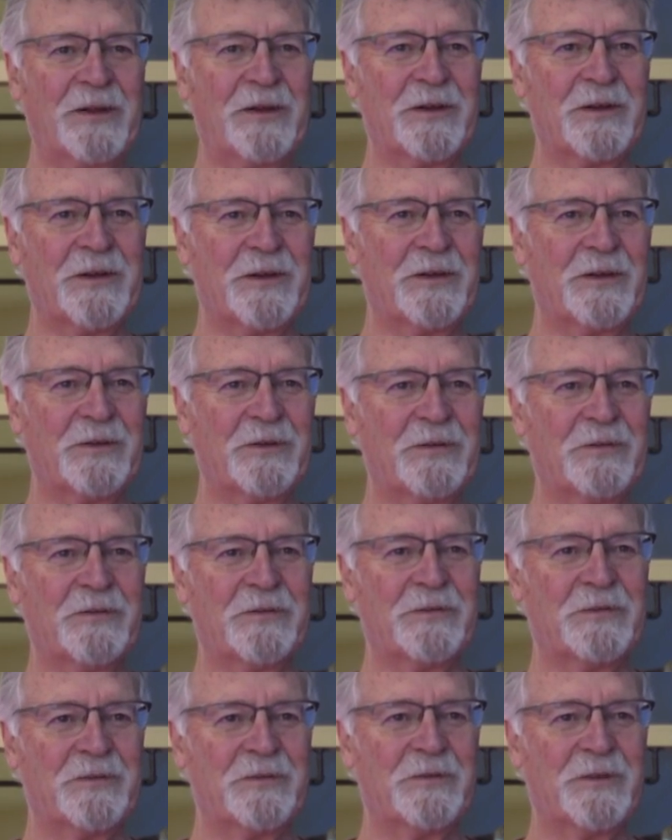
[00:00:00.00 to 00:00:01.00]
and uh,
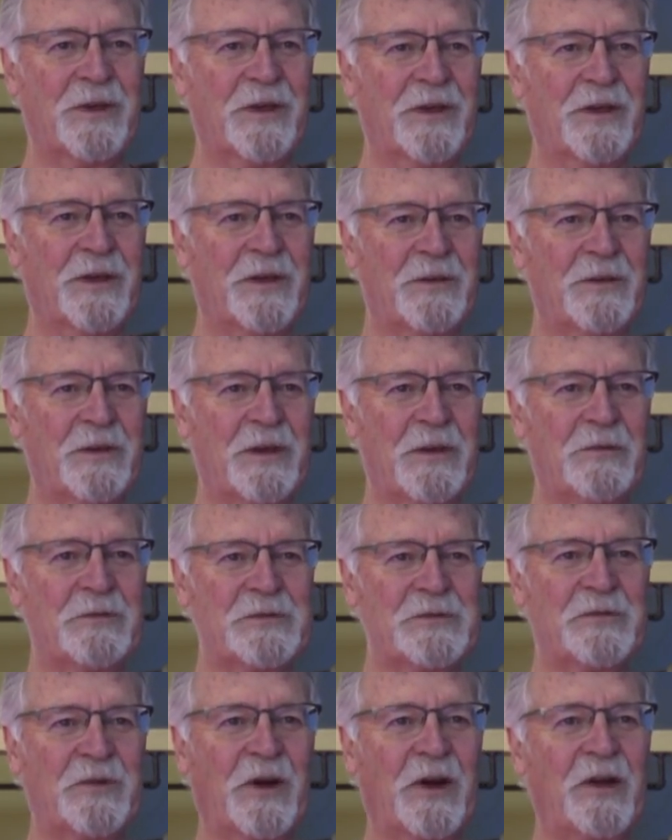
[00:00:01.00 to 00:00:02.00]
it
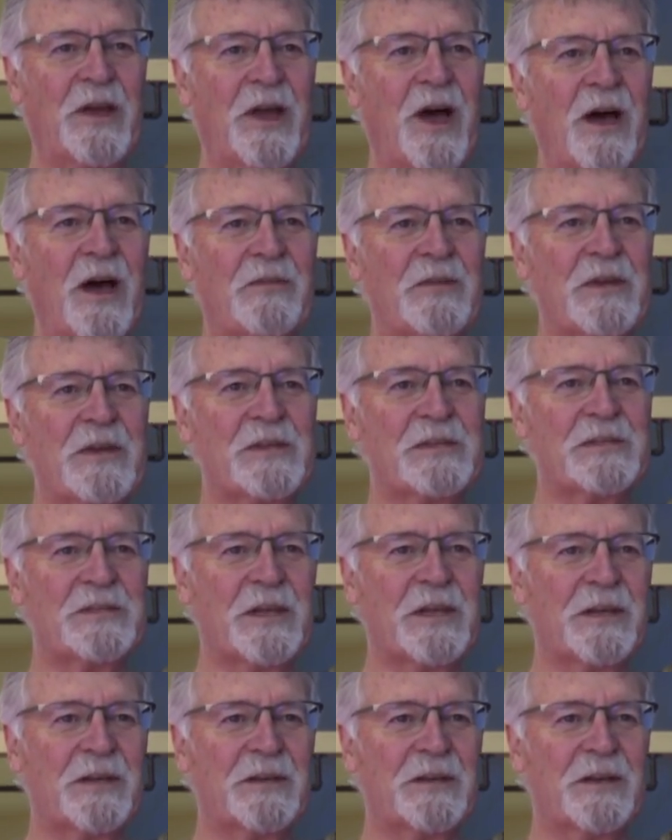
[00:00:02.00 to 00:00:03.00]
was very obvious
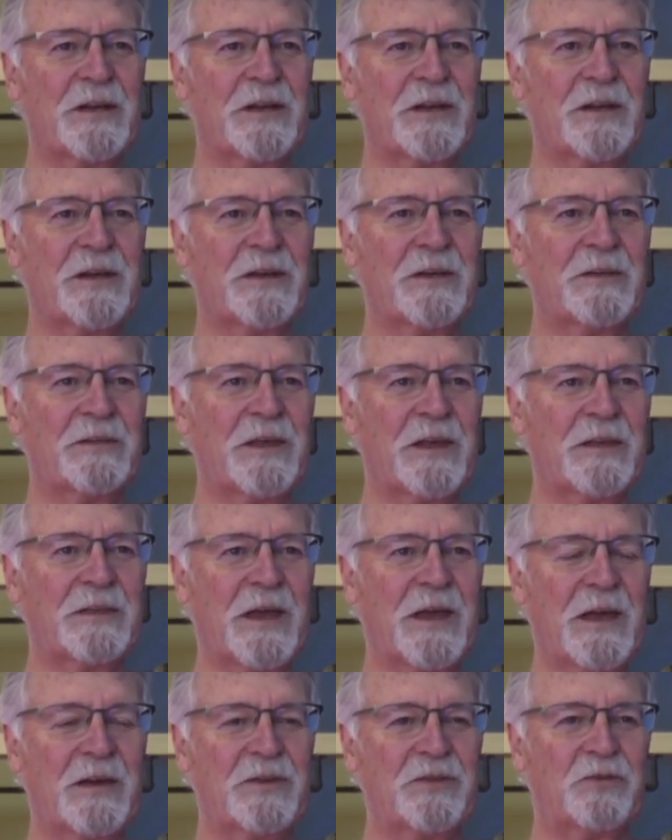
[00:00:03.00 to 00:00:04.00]
that uh, that
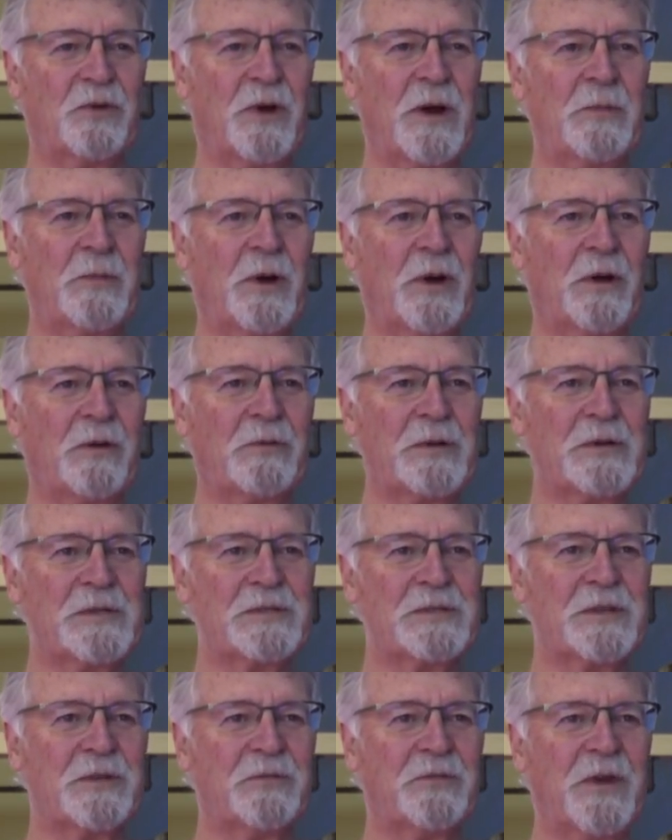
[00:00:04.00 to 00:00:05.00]
that tremor
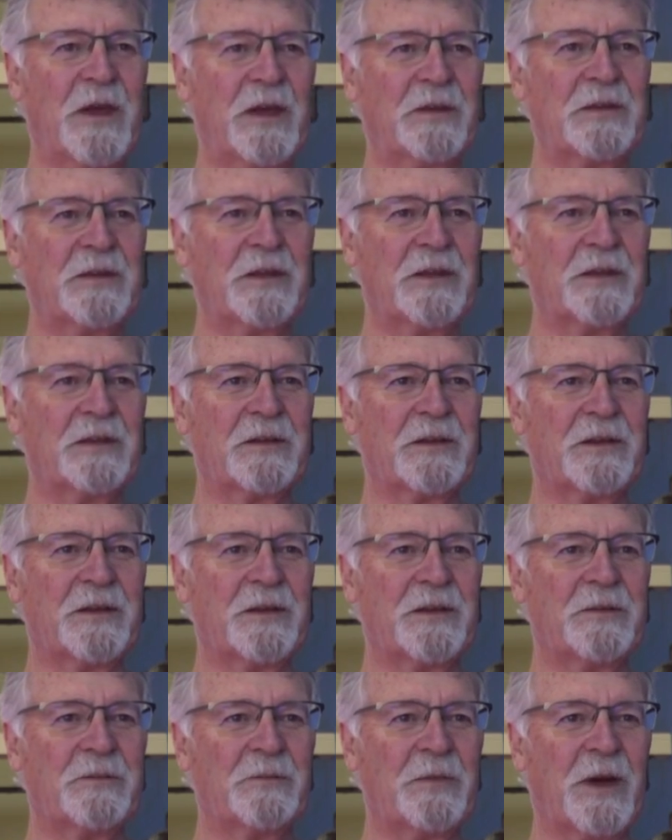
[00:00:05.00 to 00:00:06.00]
was affecting
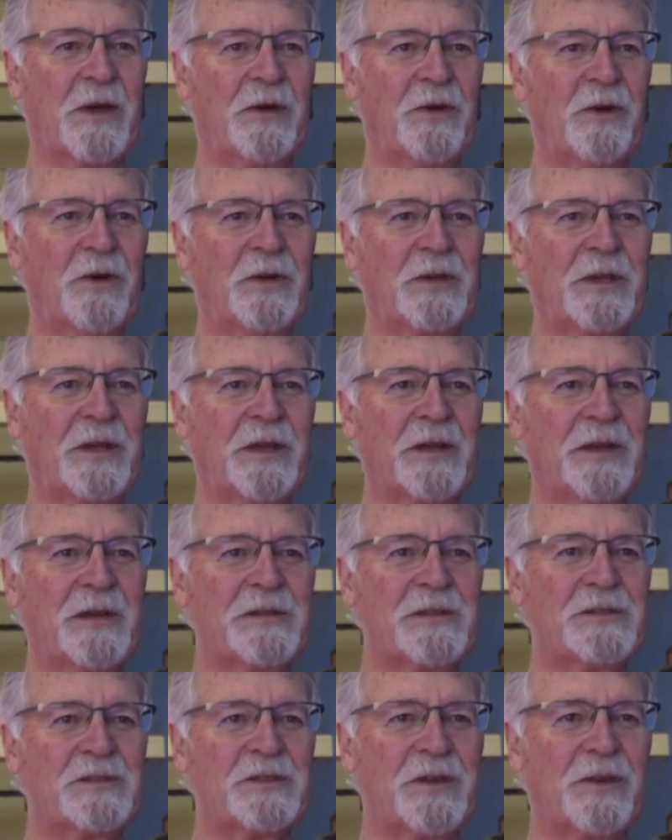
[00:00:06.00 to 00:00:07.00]
uh, my holding it,
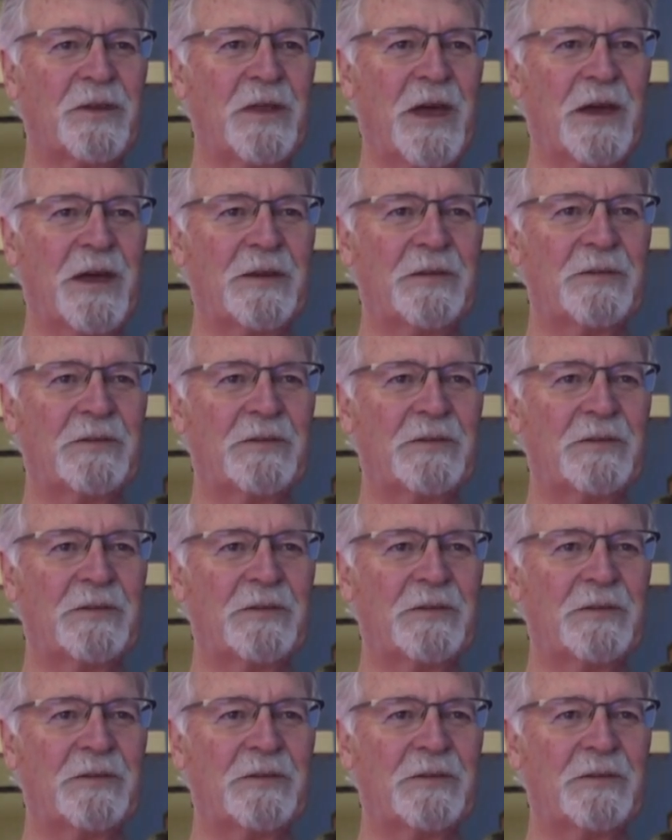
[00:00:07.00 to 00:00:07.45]
and so that